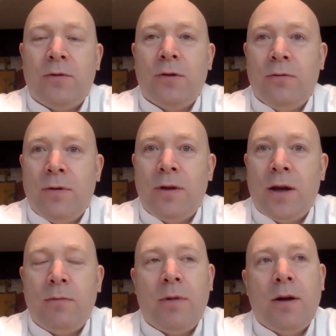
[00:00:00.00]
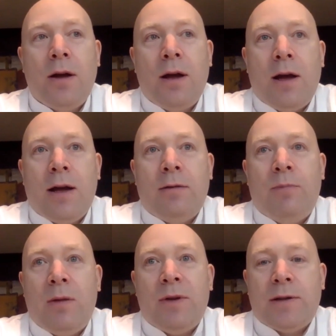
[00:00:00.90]
do with them. And
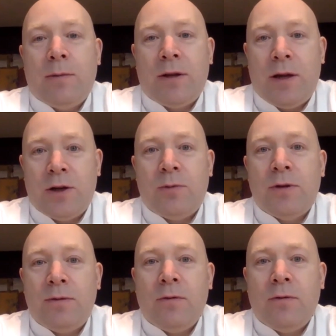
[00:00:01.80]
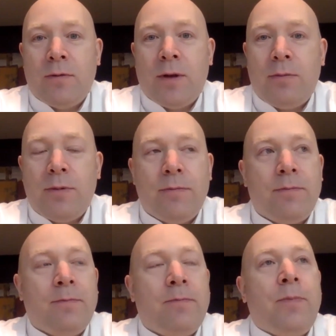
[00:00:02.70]
maybe some attachments will come up.
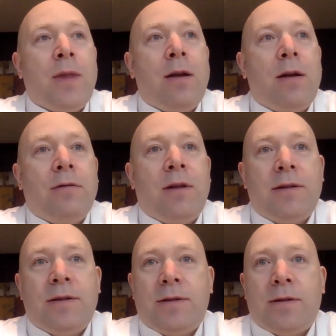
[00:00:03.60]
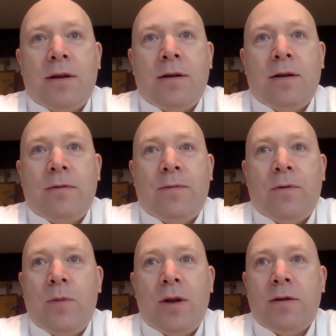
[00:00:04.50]
That's,
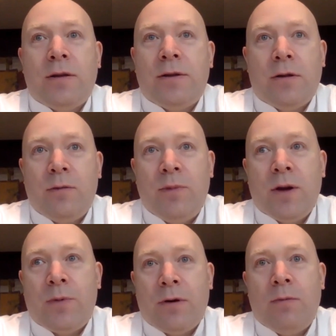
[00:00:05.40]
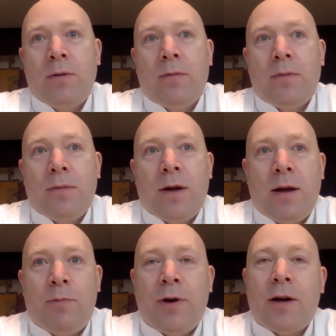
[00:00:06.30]
for me, that's not a big problem.
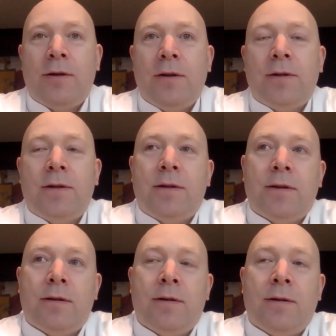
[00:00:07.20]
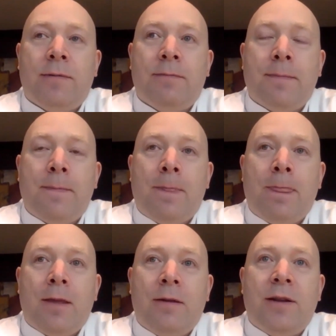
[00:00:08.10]
I practice
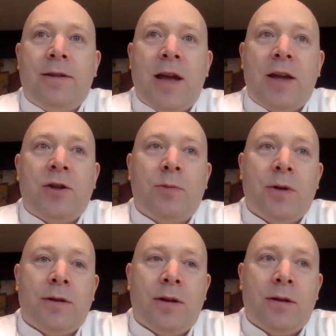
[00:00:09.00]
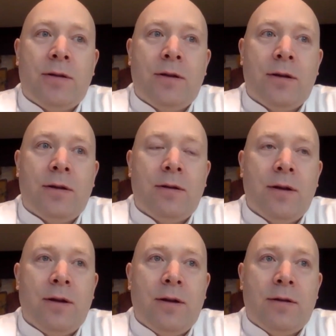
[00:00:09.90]
detachment and
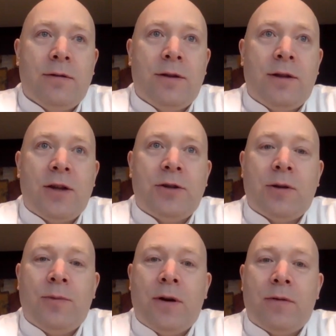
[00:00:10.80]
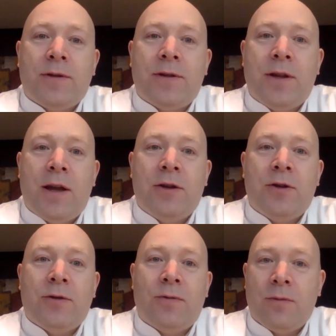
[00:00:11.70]
detached observer
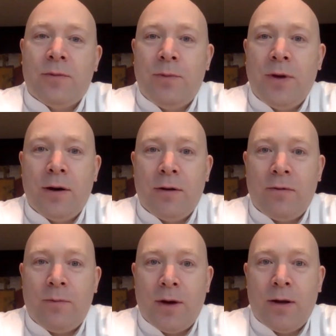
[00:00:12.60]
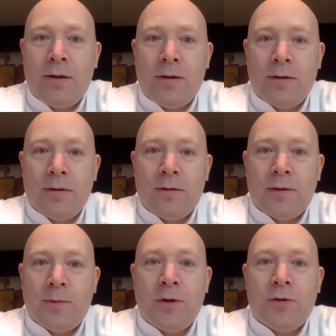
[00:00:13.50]
stage from the beginning of my
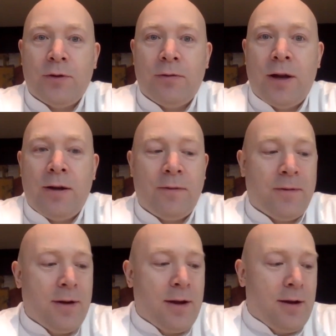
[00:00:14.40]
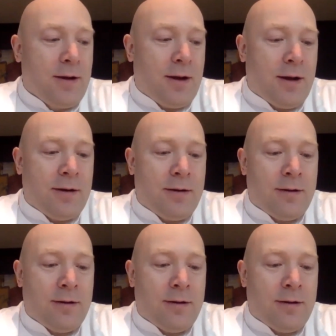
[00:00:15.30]
spiritual life. And